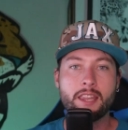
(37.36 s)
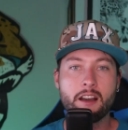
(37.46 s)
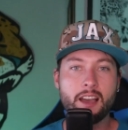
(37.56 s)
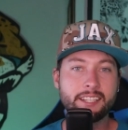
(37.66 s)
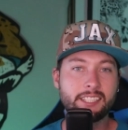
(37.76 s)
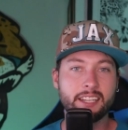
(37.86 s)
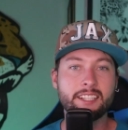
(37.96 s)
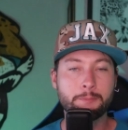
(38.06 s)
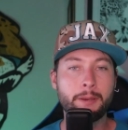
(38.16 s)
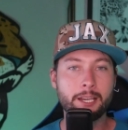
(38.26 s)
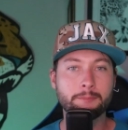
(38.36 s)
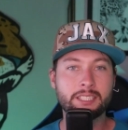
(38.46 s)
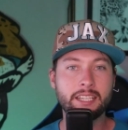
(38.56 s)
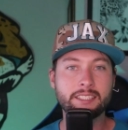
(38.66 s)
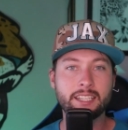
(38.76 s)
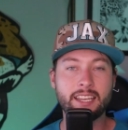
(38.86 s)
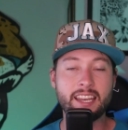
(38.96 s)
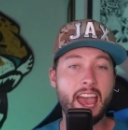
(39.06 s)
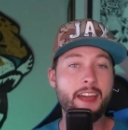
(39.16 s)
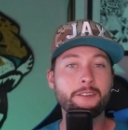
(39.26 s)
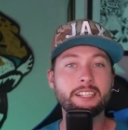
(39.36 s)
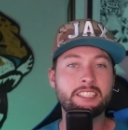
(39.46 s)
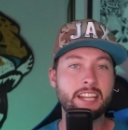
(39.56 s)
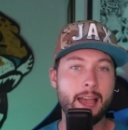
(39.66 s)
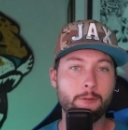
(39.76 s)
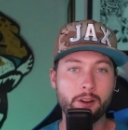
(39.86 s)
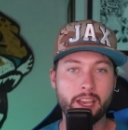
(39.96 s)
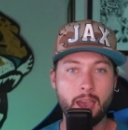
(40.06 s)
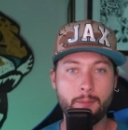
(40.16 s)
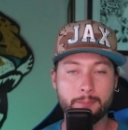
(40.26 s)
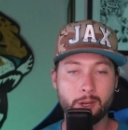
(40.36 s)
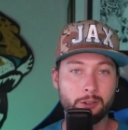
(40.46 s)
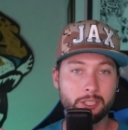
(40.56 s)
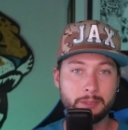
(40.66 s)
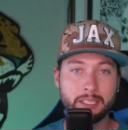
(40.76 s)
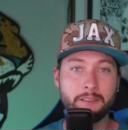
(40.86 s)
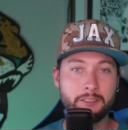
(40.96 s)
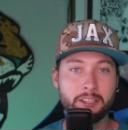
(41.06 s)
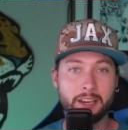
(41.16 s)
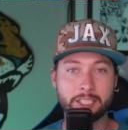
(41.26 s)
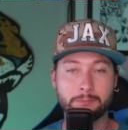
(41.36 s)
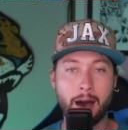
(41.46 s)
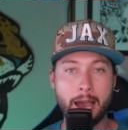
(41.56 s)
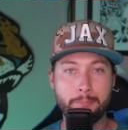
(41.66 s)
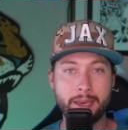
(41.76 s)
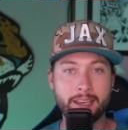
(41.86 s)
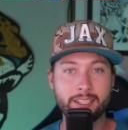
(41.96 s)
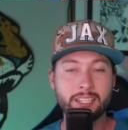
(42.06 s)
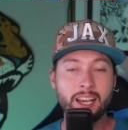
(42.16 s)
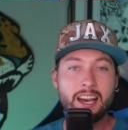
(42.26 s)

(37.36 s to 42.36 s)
Now, guys, it is pick'em season, and every Jaguar game, I'm going to be giving you guys my picks.